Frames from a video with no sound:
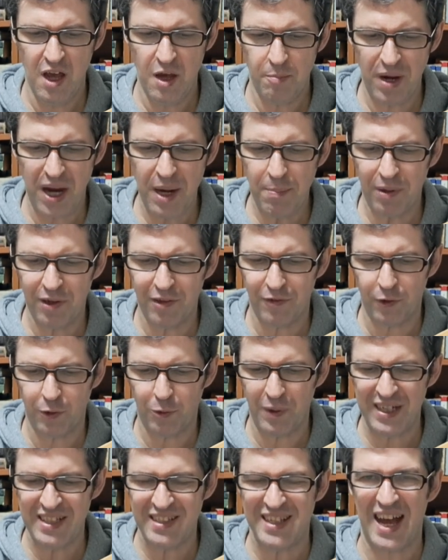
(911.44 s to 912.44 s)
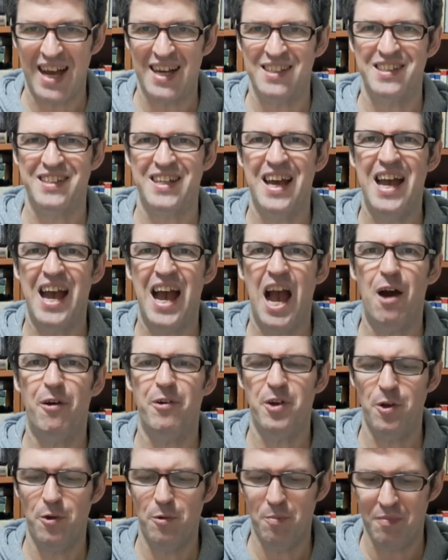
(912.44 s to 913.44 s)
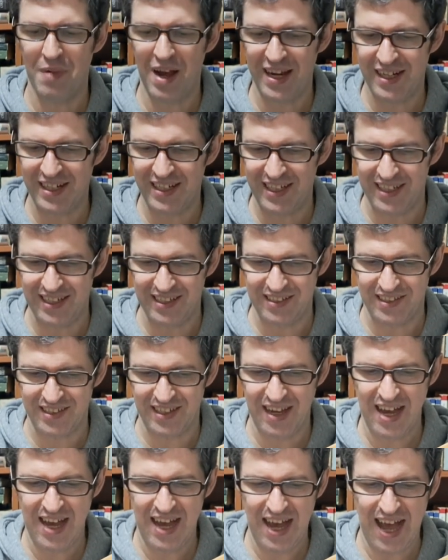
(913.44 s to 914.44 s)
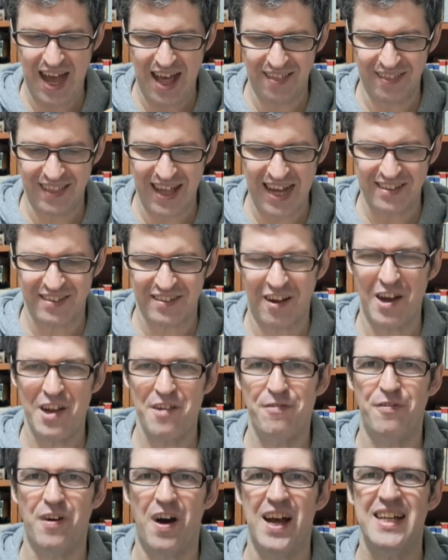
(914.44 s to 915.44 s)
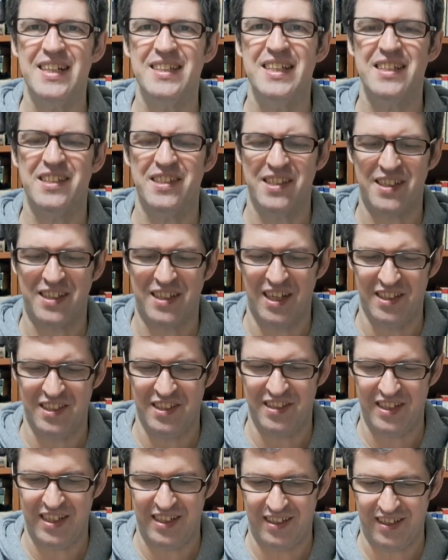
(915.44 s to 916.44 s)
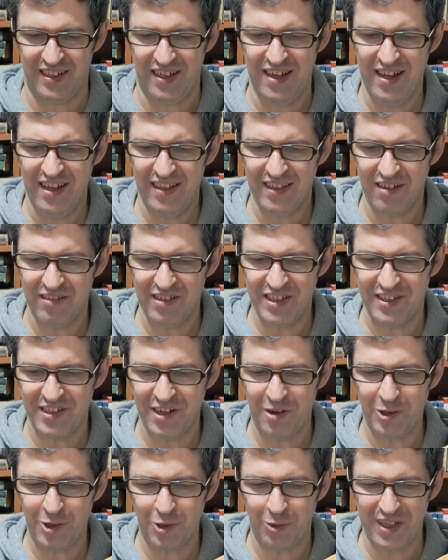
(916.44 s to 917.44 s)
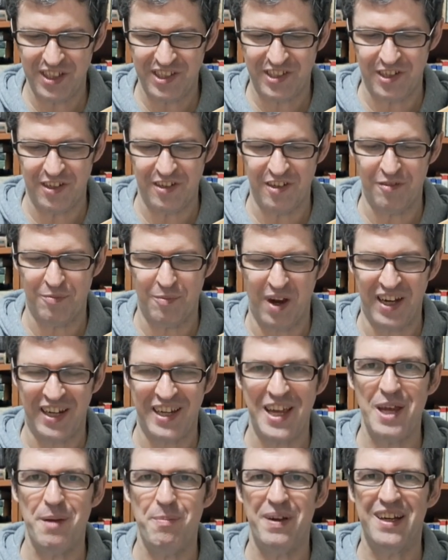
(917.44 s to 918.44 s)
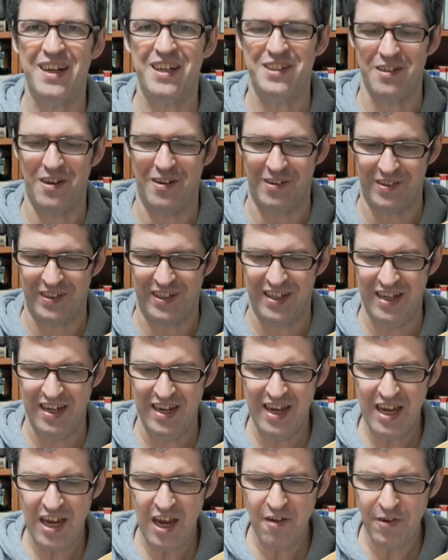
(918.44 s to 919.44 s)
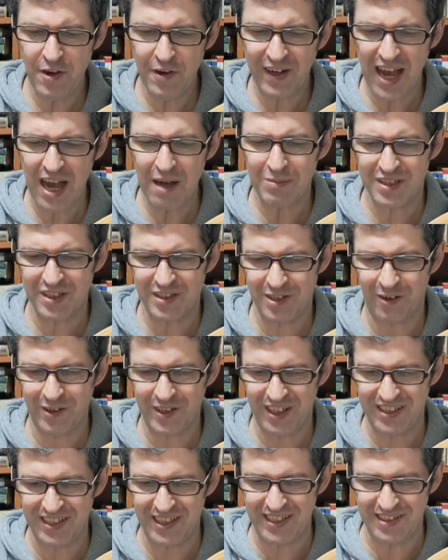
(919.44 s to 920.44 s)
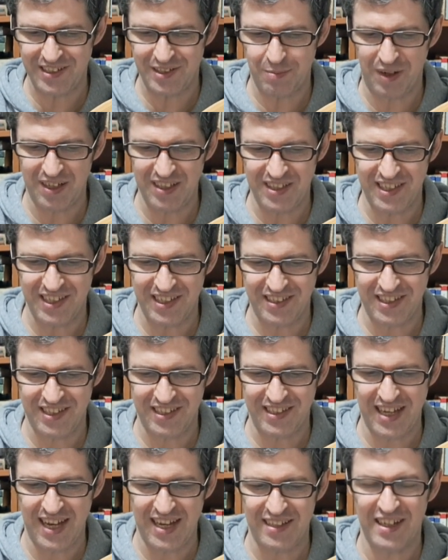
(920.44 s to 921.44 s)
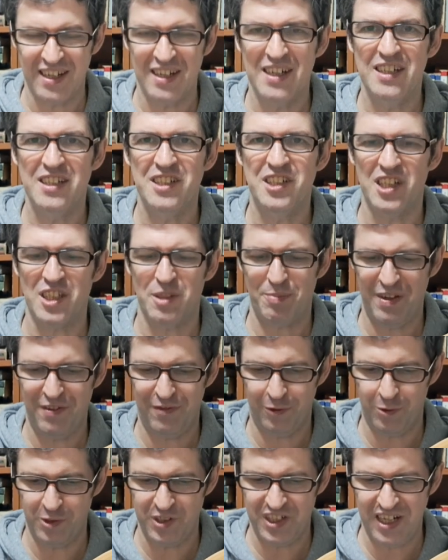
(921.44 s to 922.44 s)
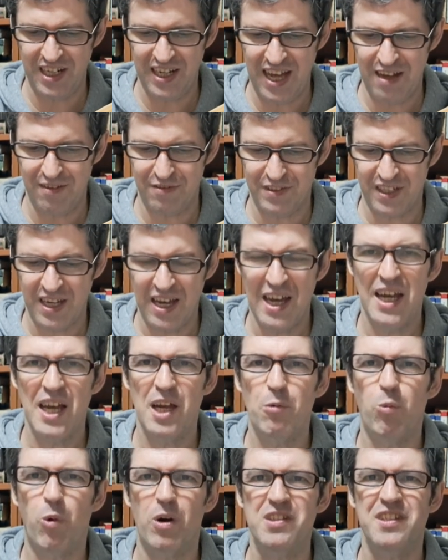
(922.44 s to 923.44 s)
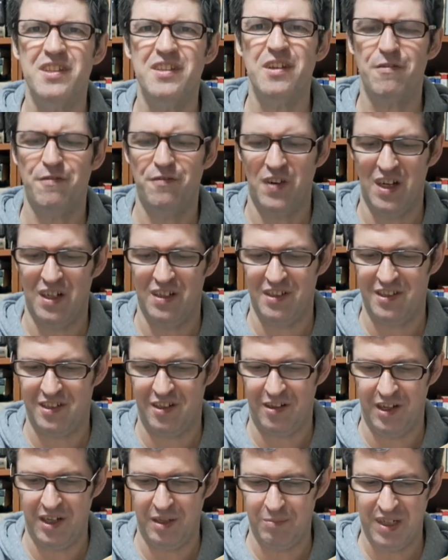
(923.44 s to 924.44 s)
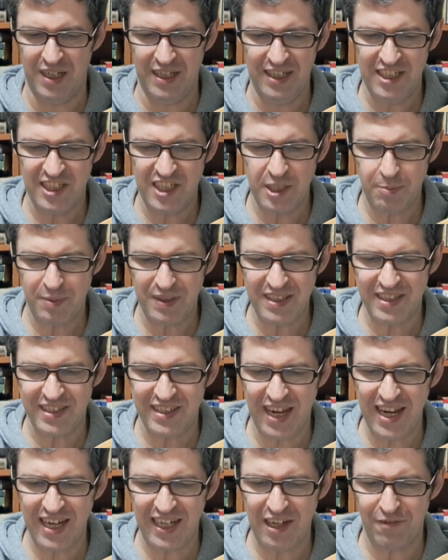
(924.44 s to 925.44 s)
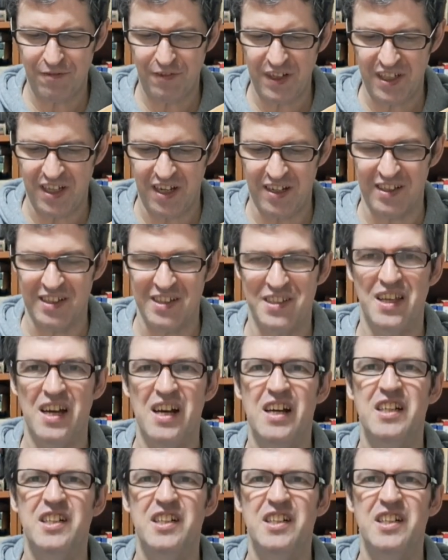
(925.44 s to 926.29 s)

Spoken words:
people have always asked how humane he is. And that I find disgusting. There is no question of my keeping a dog. If you kept a dog at least, my sister said, just before she left, it wasn't the first time. She's been saying it for years,